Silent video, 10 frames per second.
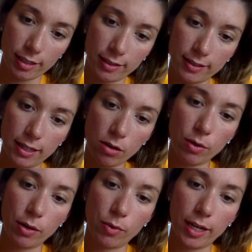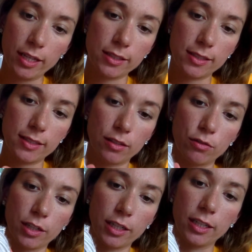It's not quite white, it's
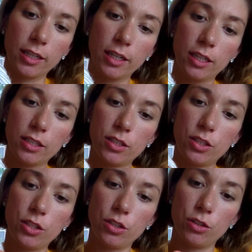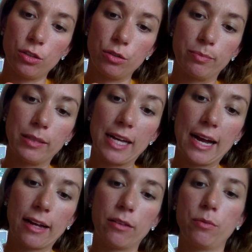silver, to
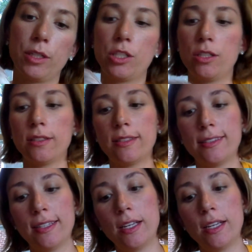black, which is